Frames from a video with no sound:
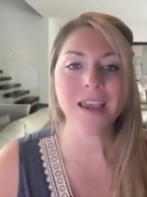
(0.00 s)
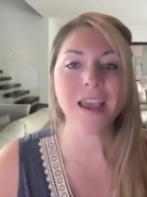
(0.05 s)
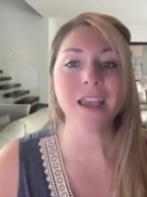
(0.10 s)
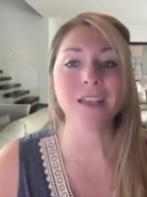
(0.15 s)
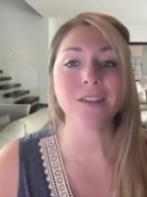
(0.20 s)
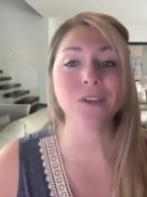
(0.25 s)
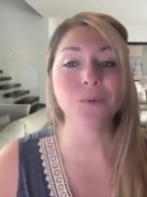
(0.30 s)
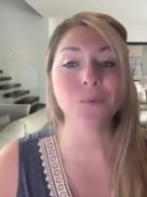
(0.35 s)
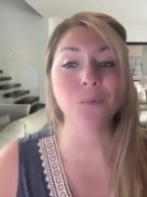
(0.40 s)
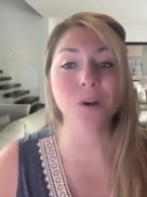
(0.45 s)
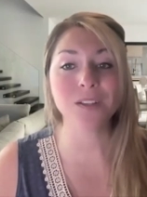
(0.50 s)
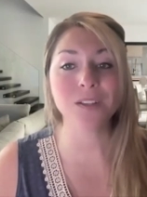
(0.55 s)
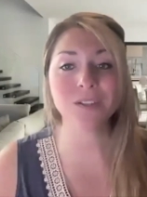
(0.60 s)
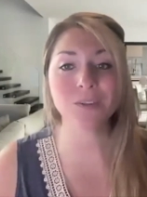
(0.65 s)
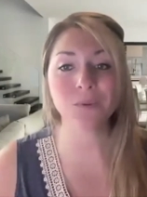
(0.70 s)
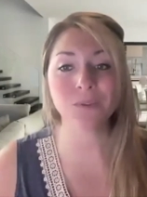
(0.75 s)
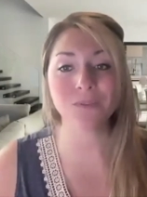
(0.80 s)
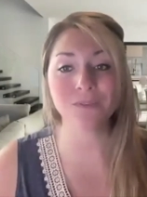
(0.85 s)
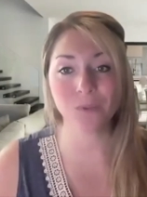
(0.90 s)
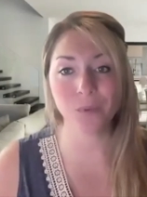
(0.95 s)
And you want
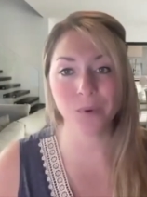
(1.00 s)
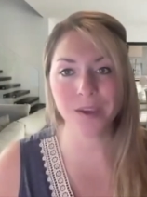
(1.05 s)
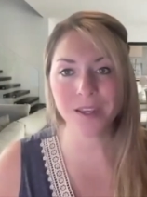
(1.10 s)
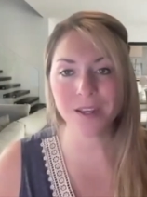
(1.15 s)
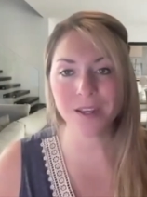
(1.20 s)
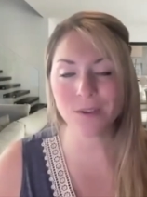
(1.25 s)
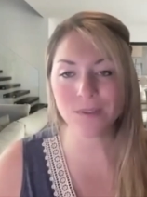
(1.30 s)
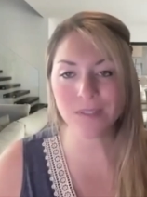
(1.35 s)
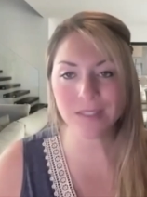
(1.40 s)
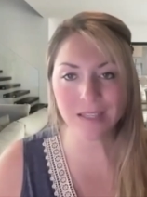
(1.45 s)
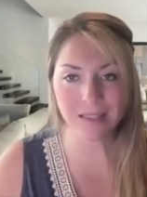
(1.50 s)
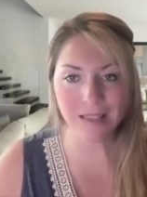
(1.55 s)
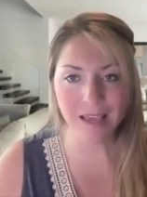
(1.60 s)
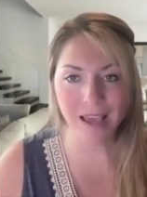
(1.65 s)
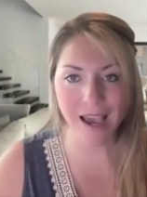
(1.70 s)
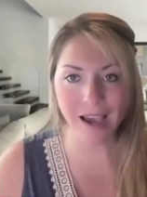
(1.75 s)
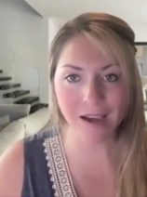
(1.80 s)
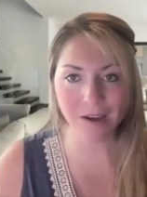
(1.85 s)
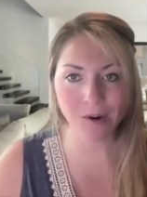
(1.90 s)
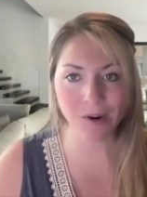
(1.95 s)
to avoid using the
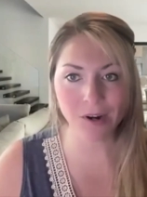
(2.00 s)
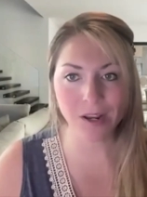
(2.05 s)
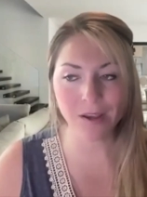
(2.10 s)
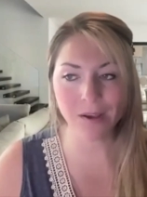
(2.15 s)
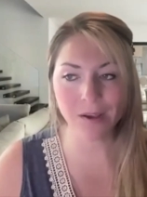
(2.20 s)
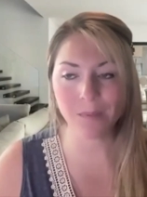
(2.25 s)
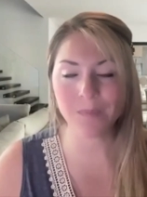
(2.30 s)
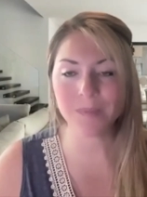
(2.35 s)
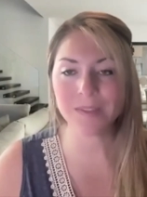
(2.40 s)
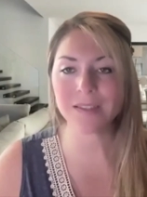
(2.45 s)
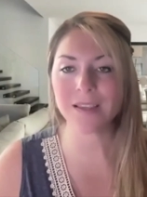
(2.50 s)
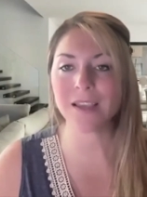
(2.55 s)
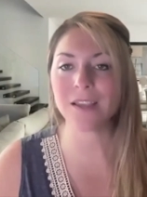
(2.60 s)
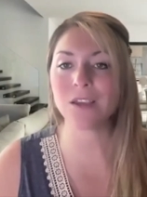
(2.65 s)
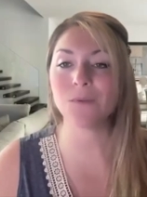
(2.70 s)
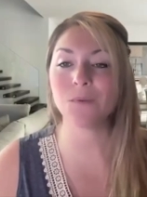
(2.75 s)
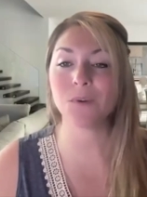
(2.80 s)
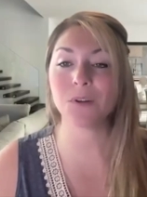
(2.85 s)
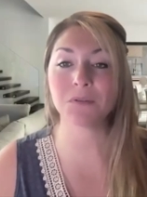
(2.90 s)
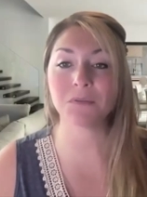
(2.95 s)
acronyms, and
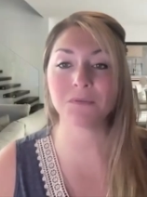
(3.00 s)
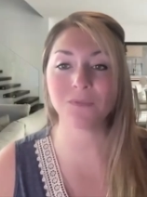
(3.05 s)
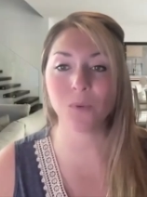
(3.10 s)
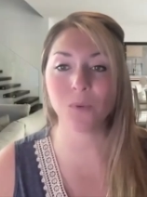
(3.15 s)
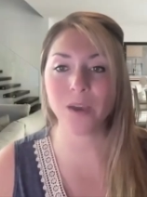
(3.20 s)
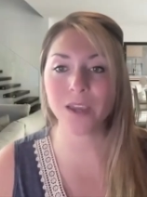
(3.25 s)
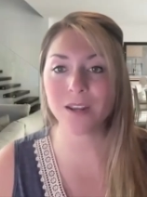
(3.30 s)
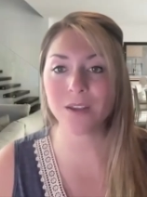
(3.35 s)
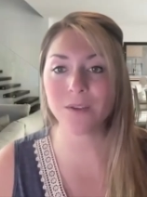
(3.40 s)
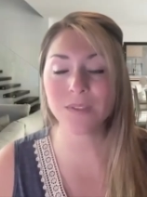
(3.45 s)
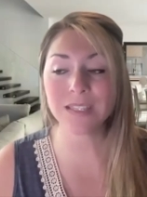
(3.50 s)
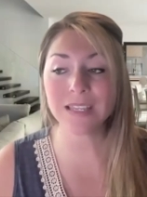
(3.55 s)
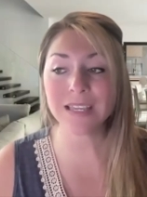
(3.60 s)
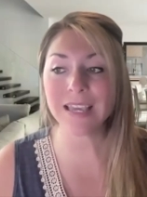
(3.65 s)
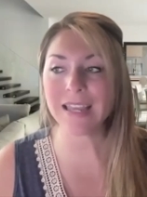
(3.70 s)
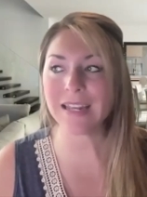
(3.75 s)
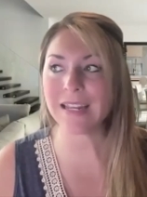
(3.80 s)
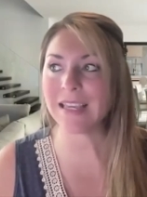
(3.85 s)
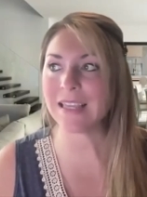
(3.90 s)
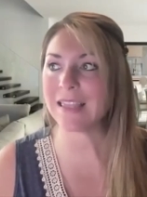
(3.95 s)
you want to avoid
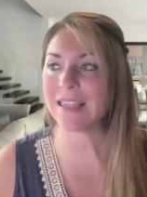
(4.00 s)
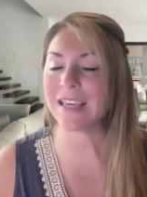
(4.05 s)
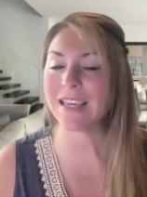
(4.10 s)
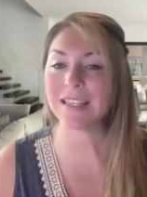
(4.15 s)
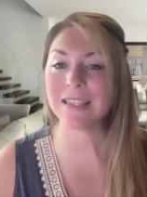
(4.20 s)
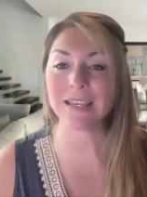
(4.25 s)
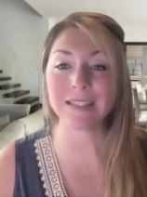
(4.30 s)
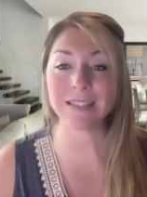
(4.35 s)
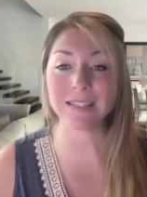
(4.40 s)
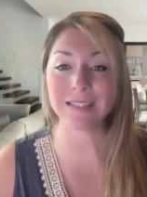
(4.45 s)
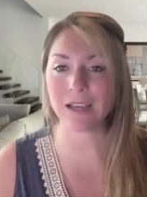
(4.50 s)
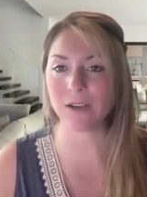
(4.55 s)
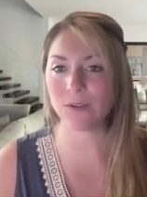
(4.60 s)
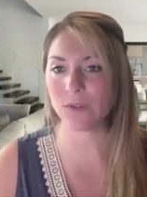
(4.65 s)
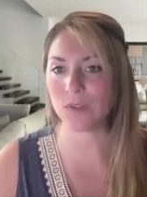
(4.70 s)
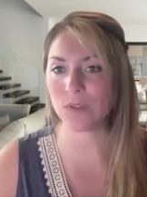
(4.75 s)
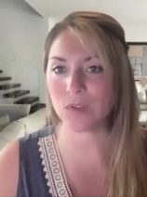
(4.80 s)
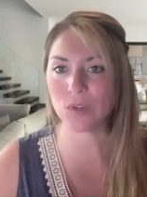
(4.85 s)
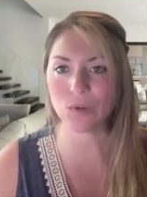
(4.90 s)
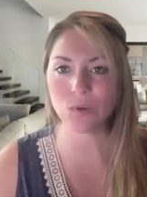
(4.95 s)
using anything that
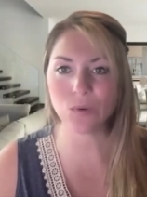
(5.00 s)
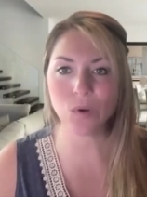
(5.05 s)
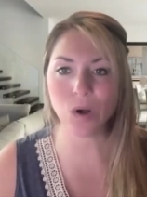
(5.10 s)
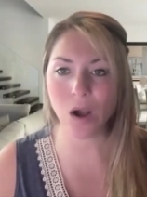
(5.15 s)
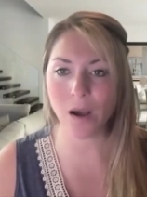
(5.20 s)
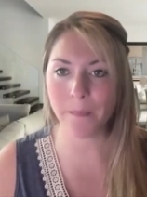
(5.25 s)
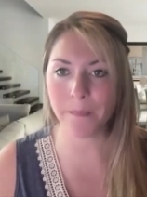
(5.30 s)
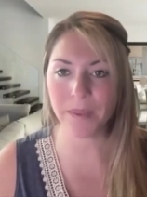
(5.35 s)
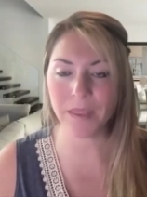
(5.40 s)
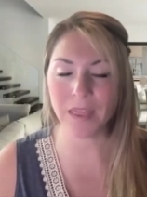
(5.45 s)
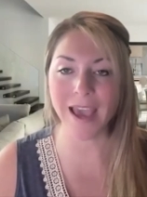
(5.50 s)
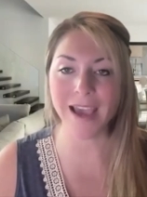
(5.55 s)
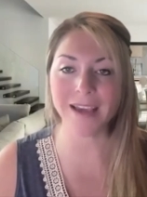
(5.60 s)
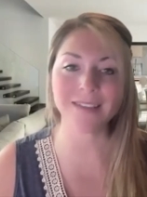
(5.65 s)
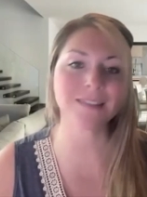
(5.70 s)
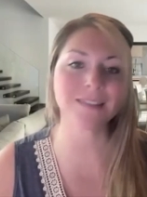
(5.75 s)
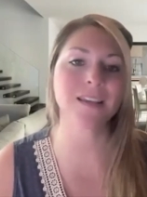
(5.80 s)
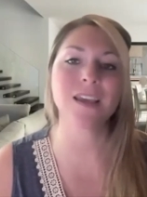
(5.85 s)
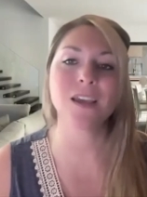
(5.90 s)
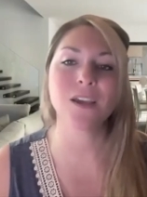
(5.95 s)
sounds too
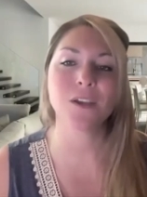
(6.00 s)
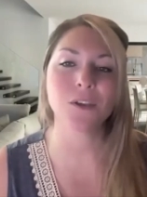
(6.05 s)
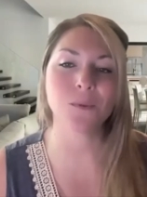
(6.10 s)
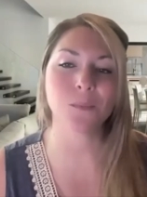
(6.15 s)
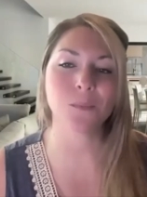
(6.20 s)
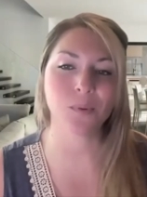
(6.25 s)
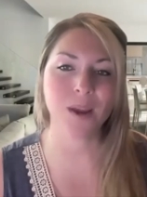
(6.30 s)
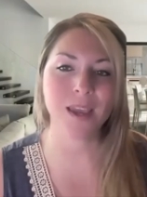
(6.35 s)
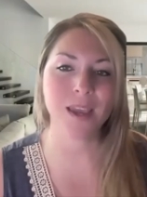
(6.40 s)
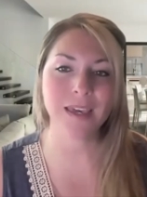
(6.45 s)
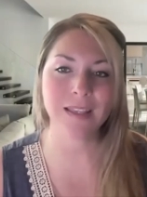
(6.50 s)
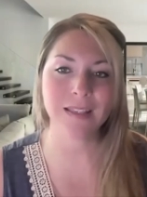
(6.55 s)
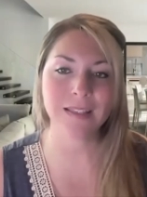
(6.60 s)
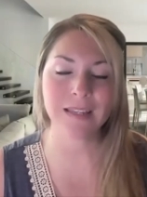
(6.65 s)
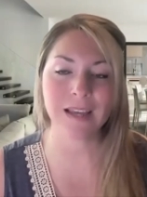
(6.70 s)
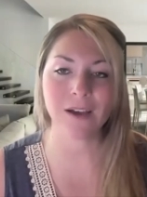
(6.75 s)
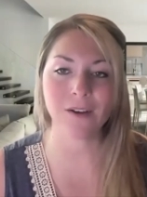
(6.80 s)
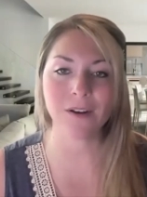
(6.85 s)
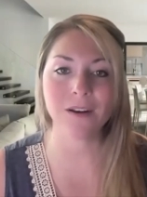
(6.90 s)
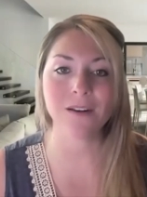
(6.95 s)
complex. You break it
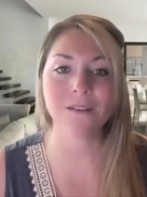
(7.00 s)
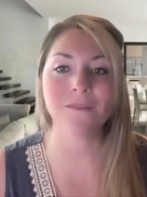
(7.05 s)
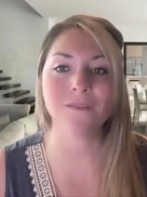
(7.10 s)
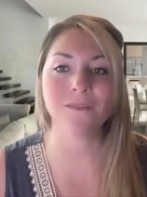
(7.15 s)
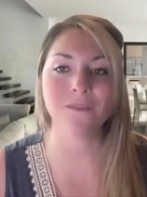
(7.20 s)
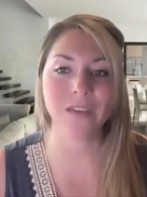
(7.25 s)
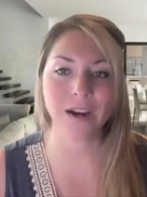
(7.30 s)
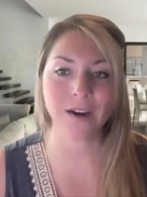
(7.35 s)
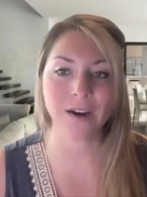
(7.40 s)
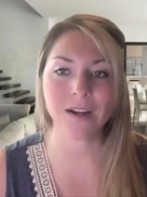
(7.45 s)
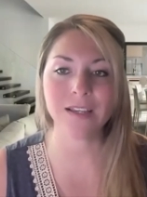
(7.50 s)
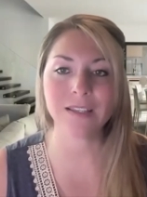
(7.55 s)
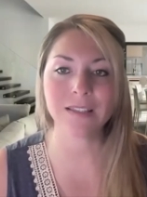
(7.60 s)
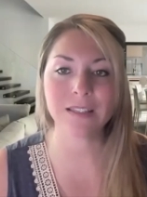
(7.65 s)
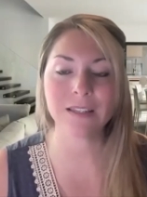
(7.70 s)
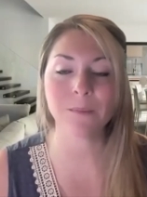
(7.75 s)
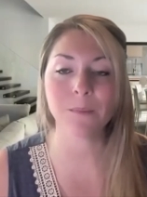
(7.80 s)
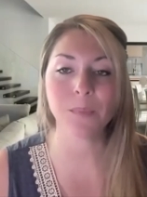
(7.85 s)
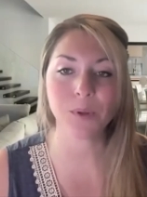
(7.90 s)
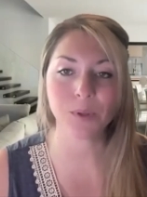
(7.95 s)
down in a very
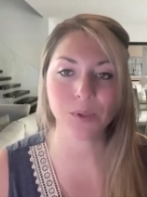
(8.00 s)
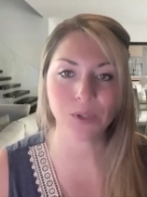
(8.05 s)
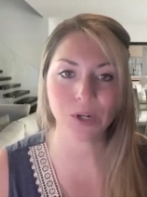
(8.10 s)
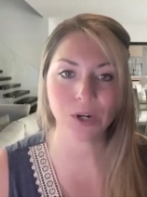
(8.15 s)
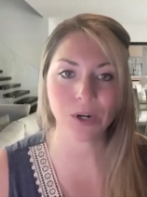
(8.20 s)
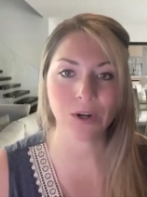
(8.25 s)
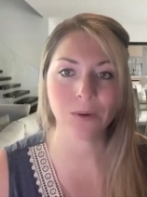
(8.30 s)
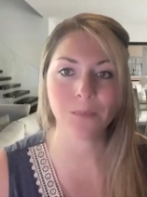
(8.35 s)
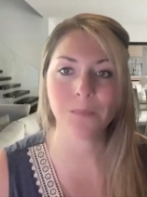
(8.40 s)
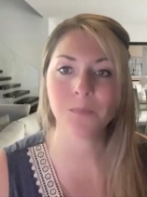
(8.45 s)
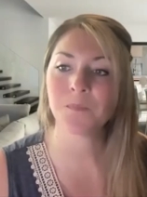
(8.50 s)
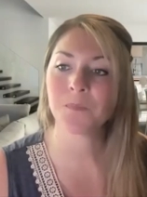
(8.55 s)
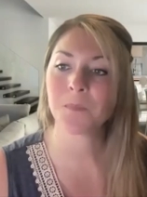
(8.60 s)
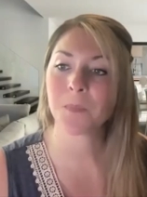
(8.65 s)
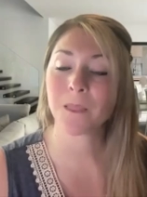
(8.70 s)
simple term.